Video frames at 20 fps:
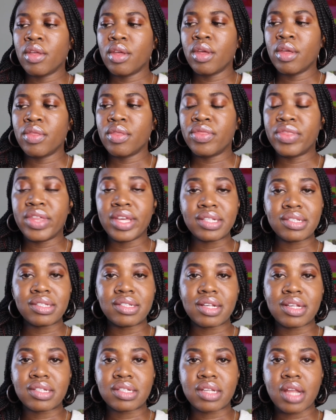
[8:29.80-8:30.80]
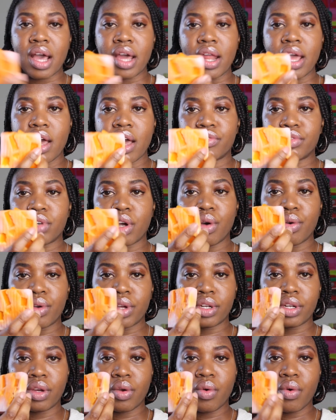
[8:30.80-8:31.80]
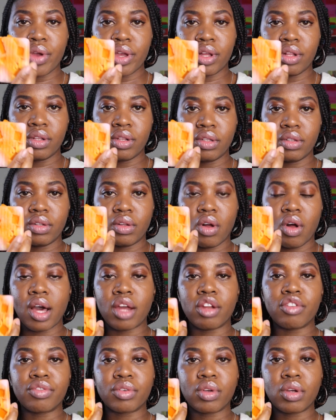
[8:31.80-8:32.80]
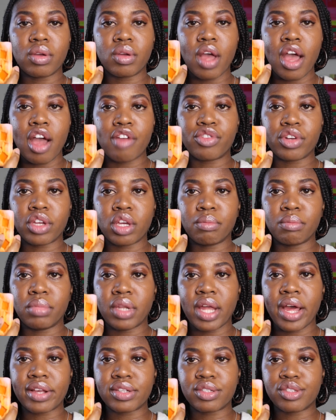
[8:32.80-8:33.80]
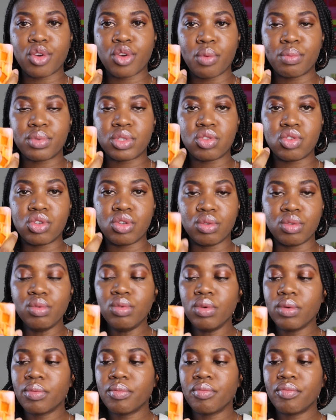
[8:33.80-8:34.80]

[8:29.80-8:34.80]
This does not have coconut oil. A lot of African black soaps do.